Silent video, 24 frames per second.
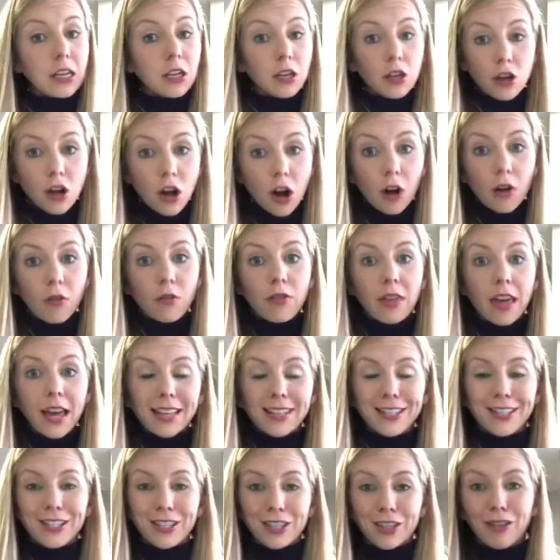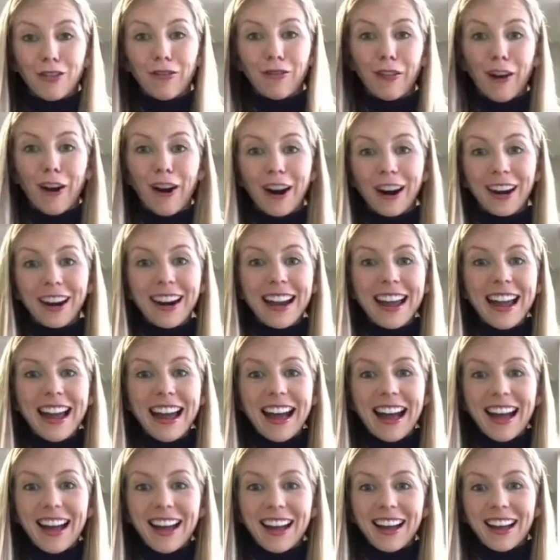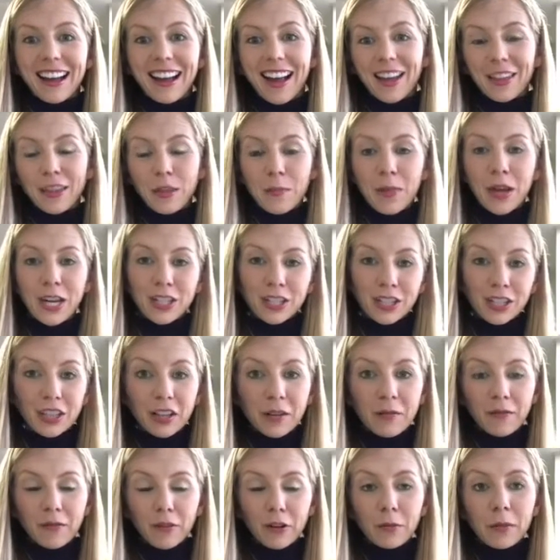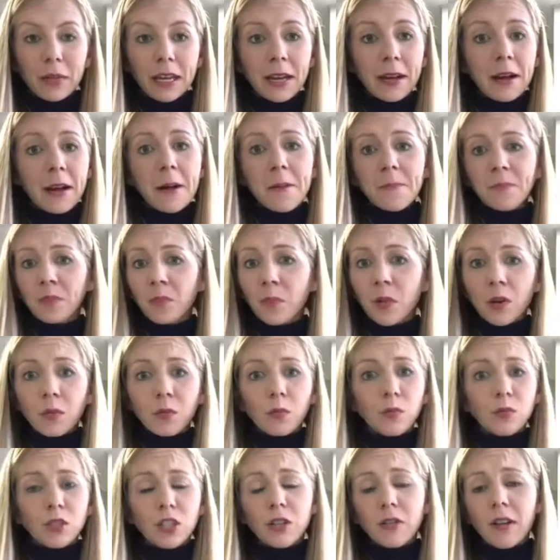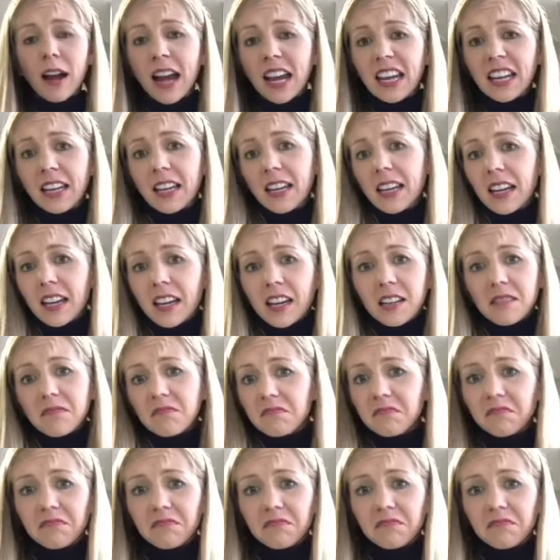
No, that's too far on the pendulum for me. But do I eat it,